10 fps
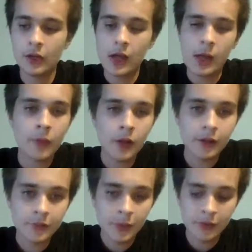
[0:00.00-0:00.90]
I'm not
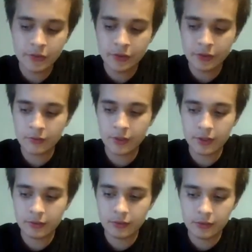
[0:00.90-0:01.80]
expecting
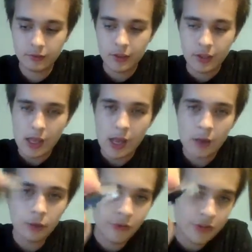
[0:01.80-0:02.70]
I don't know
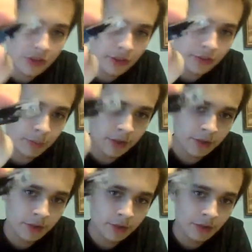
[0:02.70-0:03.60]
if I should expect
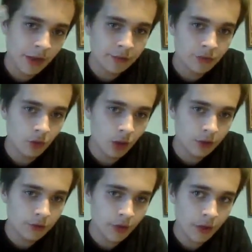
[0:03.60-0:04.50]
it to last a long
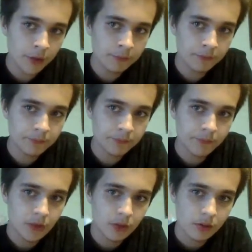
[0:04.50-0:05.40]
time,
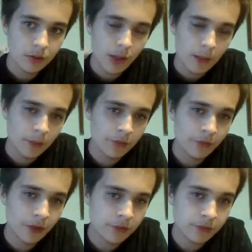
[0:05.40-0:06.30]
but if
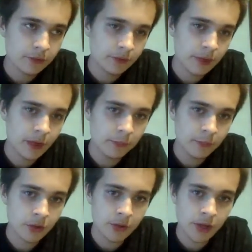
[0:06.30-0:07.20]
I take
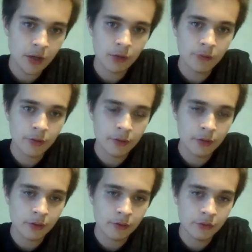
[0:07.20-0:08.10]
good care of it, then
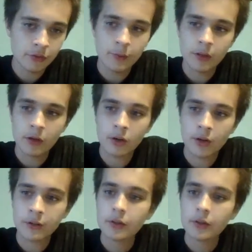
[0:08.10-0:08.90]
it should be all right.